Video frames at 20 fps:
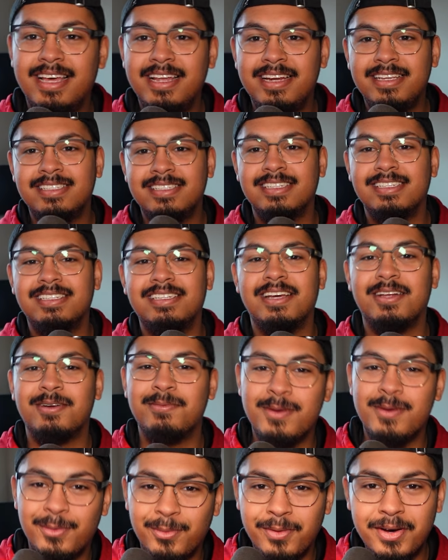Ladies and
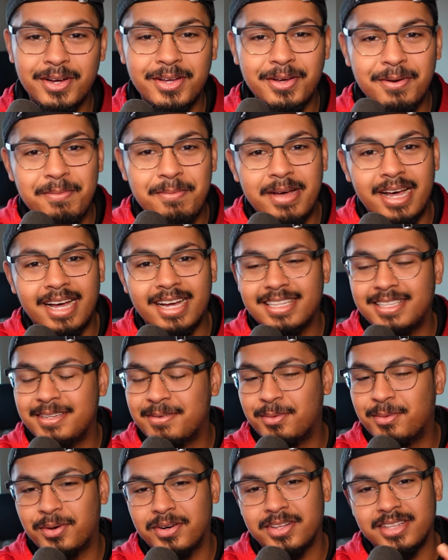gentlemen, welcome back
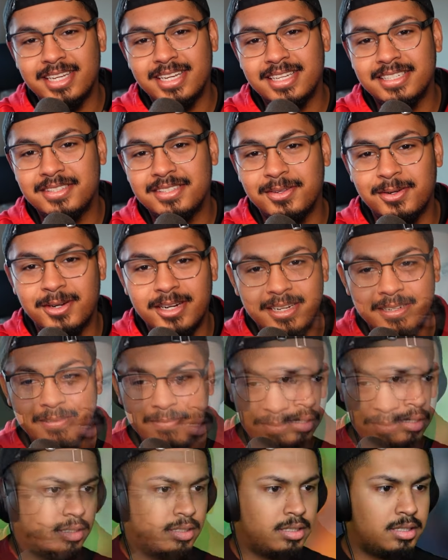to Borderlands three.
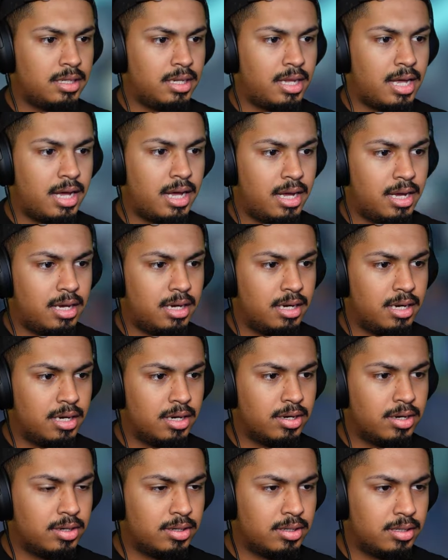Chill out,
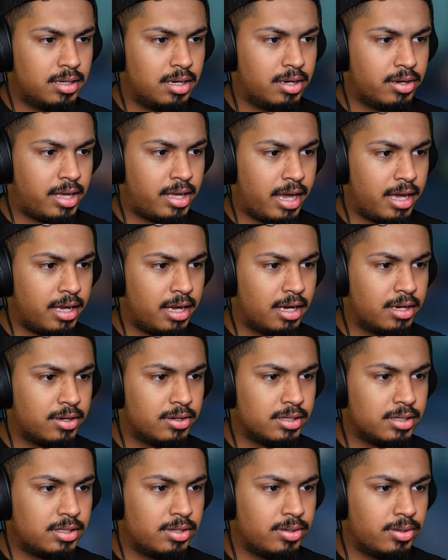uh-oh, okay, y'all
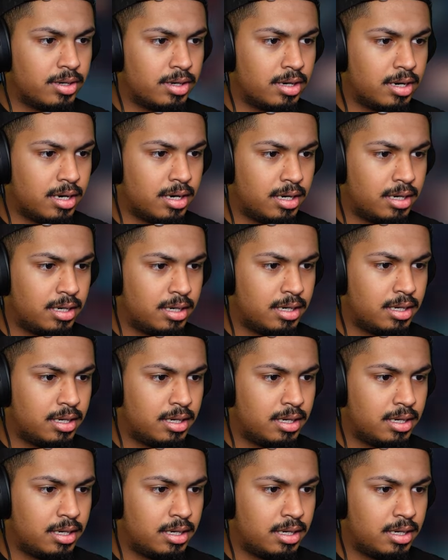going too hard.